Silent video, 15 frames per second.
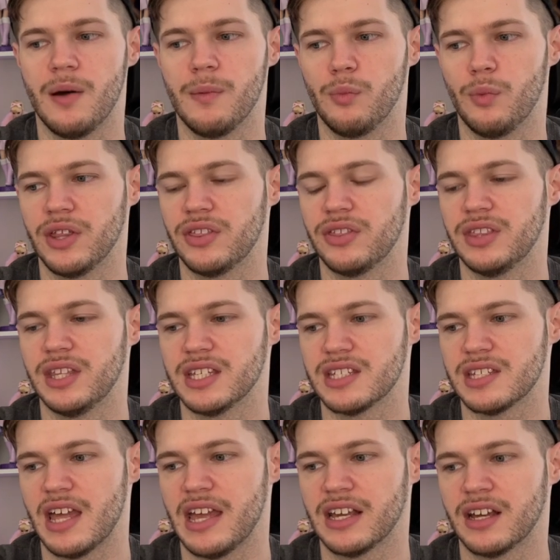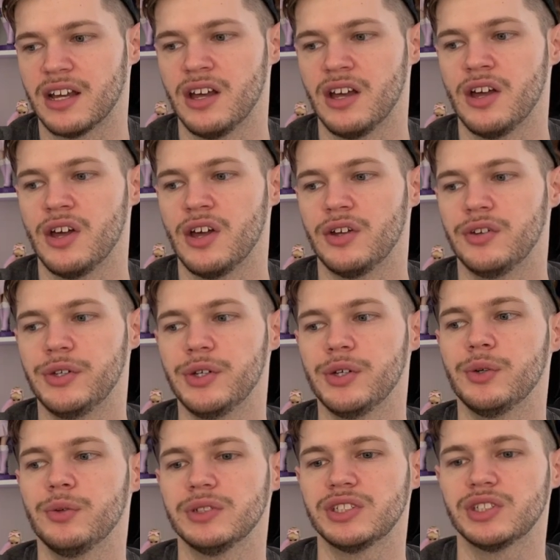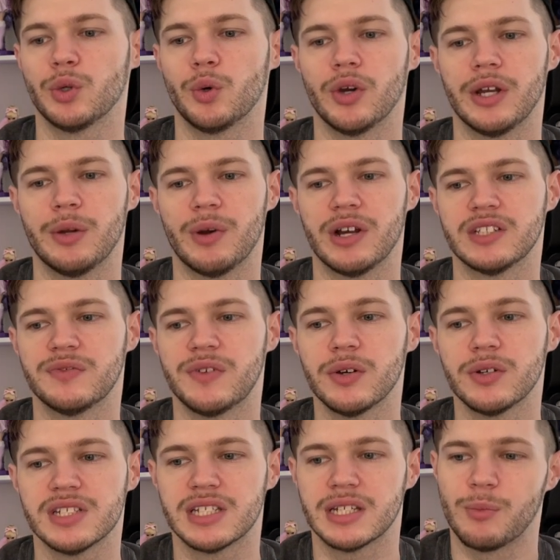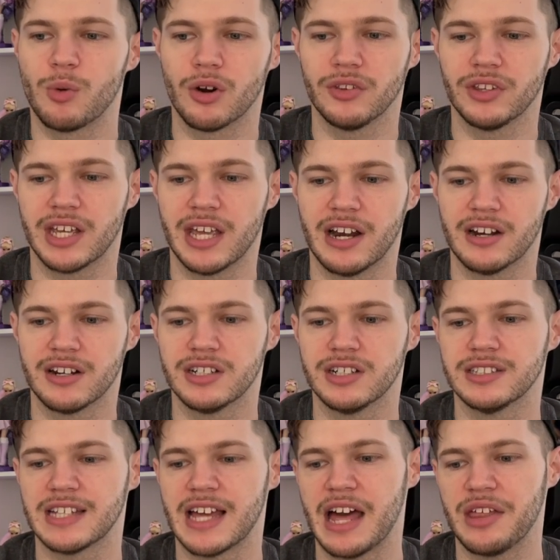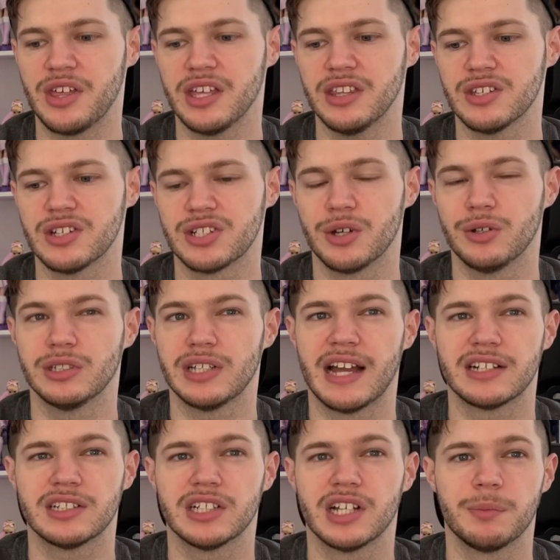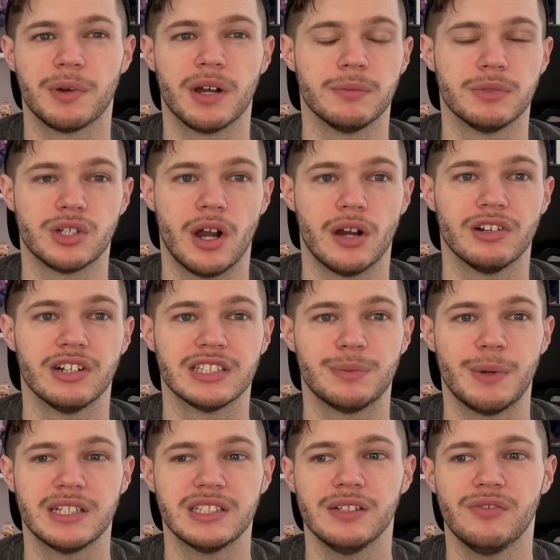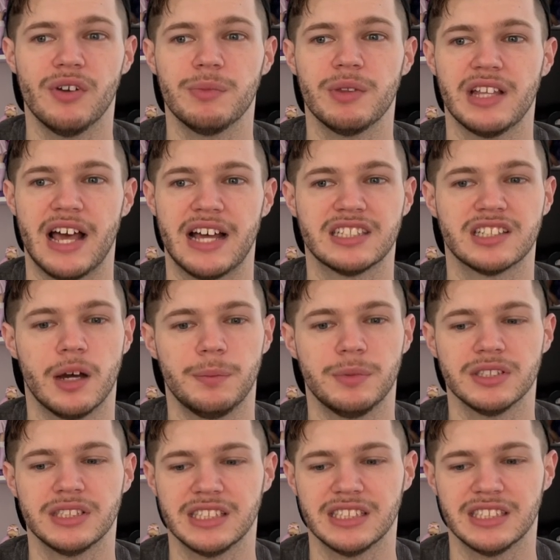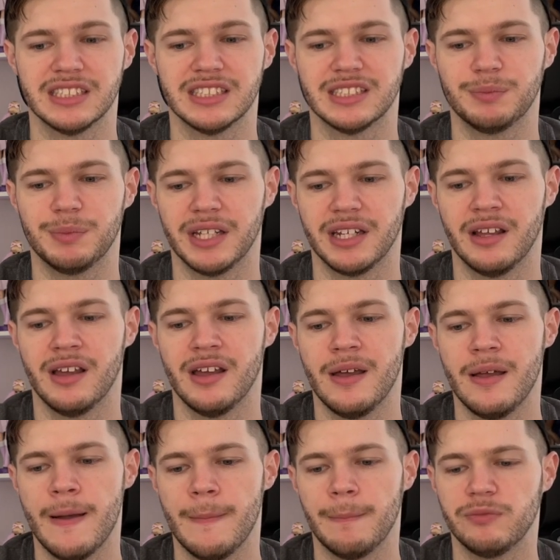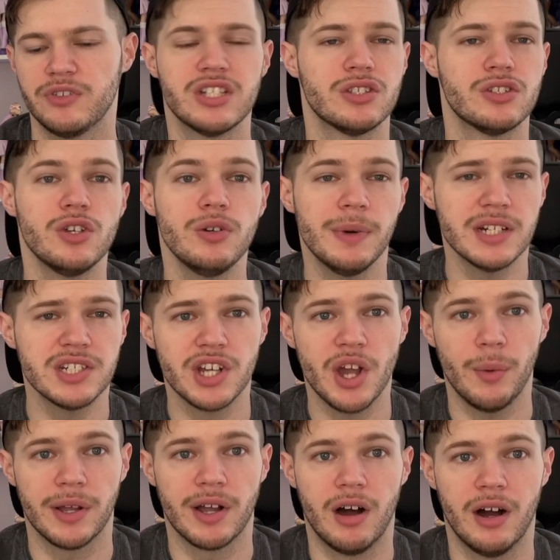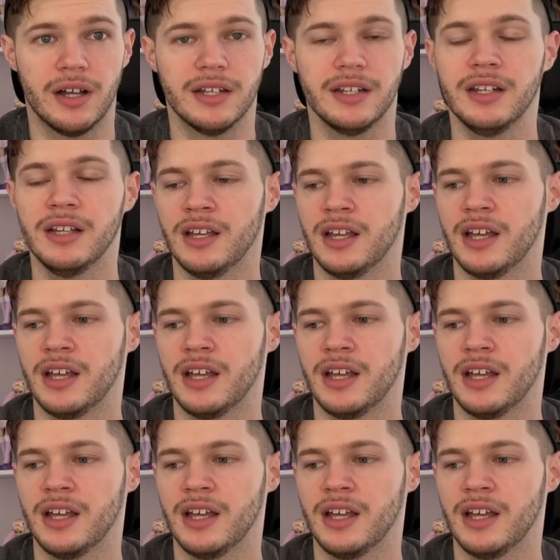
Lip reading: with this like new story where it's focusing more on the characters. I think the show is actually going to become stronger, especially from the last couple seasons. It's been just too much going on